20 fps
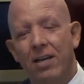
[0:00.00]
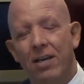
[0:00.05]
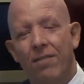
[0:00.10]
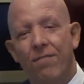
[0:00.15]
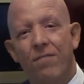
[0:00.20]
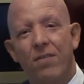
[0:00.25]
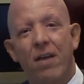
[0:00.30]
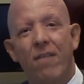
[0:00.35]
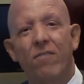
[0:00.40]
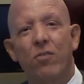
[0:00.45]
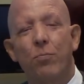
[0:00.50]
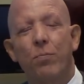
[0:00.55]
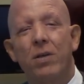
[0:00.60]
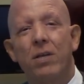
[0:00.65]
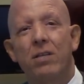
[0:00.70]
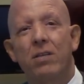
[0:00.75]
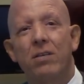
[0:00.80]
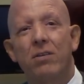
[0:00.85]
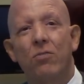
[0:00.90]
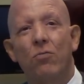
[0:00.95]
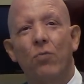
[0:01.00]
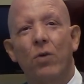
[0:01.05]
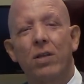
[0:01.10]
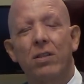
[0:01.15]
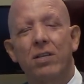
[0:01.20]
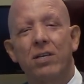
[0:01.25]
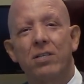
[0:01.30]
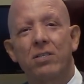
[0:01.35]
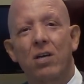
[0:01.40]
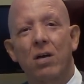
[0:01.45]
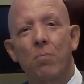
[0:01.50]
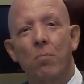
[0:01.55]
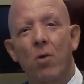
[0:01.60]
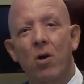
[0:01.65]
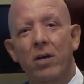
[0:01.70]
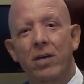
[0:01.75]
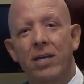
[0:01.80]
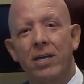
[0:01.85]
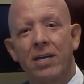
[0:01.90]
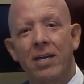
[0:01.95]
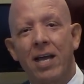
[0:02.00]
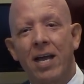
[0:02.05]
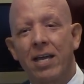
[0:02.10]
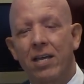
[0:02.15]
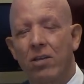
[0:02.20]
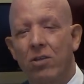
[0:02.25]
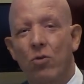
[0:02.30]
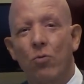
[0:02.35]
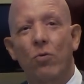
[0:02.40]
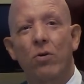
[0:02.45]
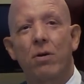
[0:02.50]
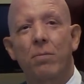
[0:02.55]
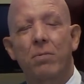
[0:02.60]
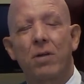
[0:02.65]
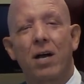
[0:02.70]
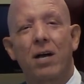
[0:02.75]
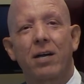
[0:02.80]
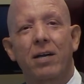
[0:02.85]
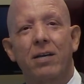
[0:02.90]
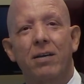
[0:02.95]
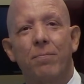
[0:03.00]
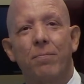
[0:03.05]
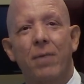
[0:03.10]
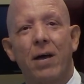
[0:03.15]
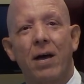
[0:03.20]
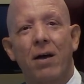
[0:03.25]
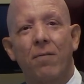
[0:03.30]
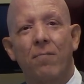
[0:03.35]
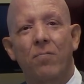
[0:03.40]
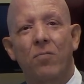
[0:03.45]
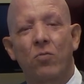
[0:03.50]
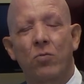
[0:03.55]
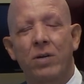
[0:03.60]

If you've ever been to Redlands on market night, you know what I'm talking about.